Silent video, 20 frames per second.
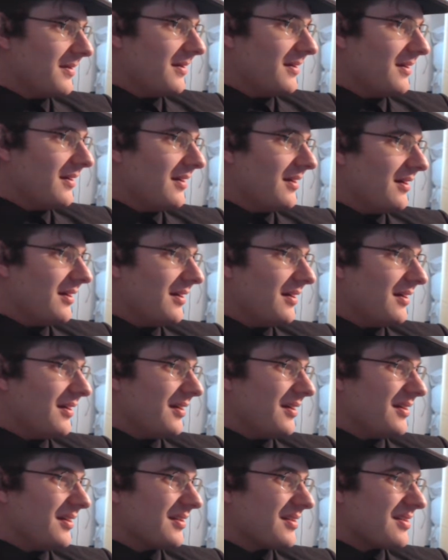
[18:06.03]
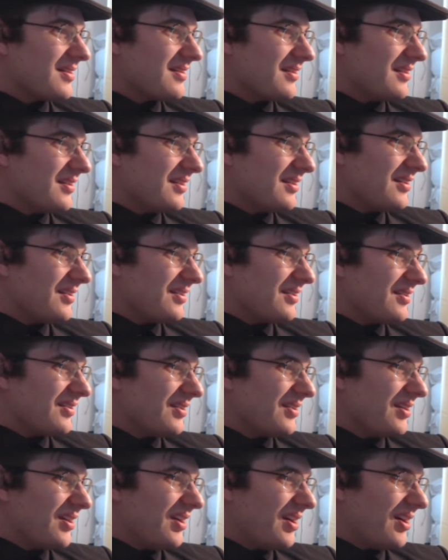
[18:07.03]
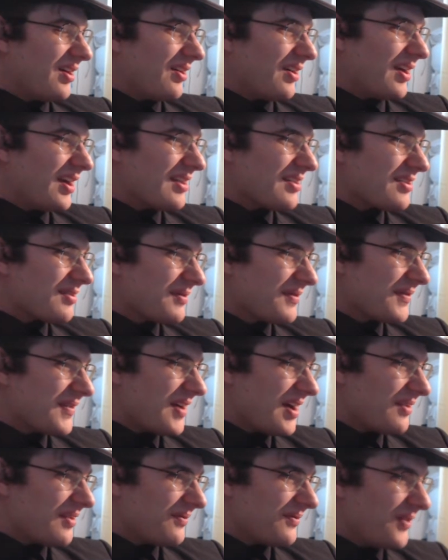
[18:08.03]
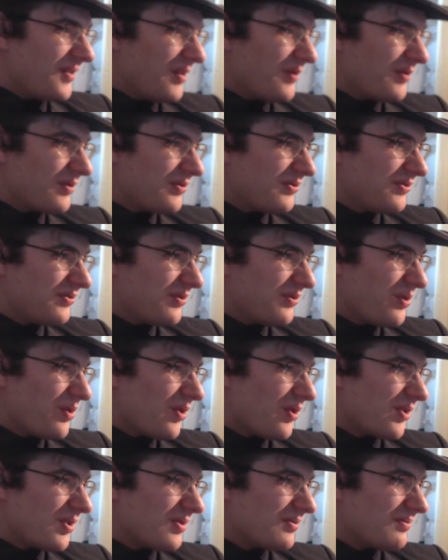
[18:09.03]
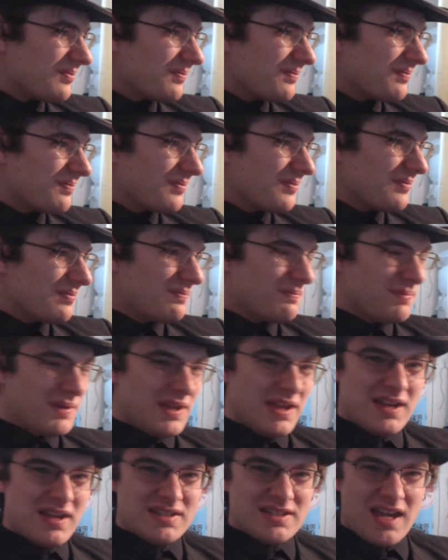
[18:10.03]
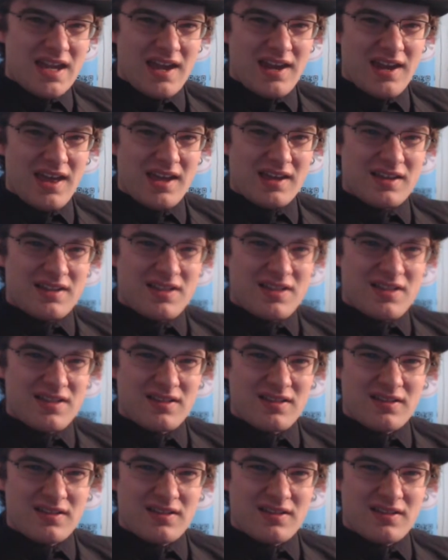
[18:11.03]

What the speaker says: Let's see here. All right, so we've got a vote for B10X,